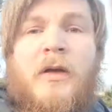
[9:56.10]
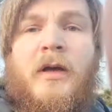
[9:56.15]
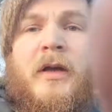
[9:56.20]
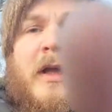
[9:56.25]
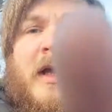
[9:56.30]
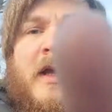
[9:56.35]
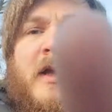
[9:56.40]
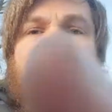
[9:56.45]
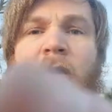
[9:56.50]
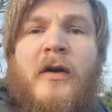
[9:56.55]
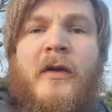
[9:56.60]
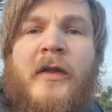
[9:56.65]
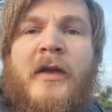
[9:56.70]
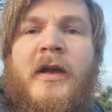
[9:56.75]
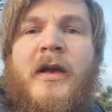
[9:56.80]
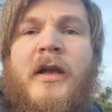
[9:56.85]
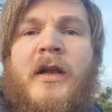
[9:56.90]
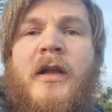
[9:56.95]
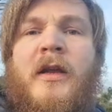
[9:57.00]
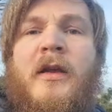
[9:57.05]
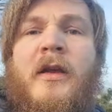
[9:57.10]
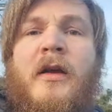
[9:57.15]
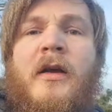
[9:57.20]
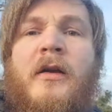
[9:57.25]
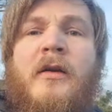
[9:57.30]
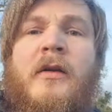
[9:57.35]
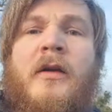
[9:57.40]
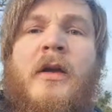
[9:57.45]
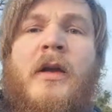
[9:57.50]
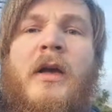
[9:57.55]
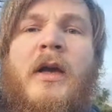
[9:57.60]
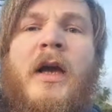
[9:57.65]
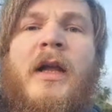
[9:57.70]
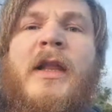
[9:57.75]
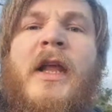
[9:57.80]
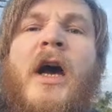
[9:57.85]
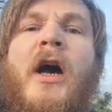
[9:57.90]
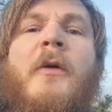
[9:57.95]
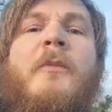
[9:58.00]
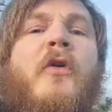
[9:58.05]
Okay, are there...
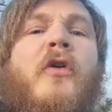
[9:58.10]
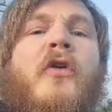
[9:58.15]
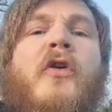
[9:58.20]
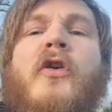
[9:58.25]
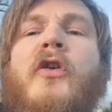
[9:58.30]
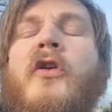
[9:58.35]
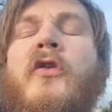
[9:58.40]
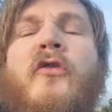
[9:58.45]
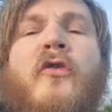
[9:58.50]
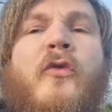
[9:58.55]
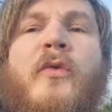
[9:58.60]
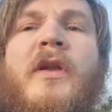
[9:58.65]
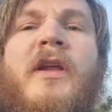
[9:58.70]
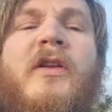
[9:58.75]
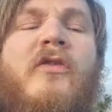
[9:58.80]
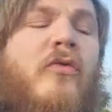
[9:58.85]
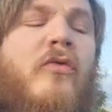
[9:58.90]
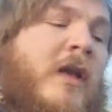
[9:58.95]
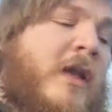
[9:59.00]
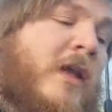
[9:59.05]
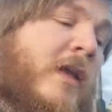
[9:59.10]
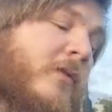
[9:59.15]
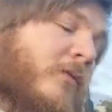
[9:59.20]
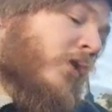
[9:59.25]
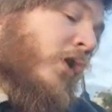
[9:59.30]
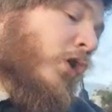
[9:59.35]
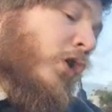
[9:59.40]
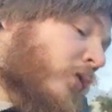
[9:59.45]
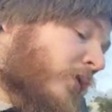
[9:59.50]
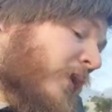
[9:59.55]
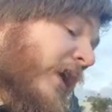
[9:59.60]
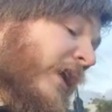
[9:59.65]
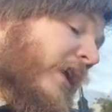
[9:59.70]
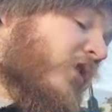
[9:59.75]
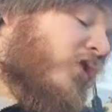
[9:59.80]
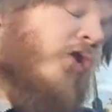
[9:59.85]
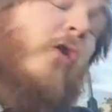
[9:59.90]
No, I'm not going to do any drilling of any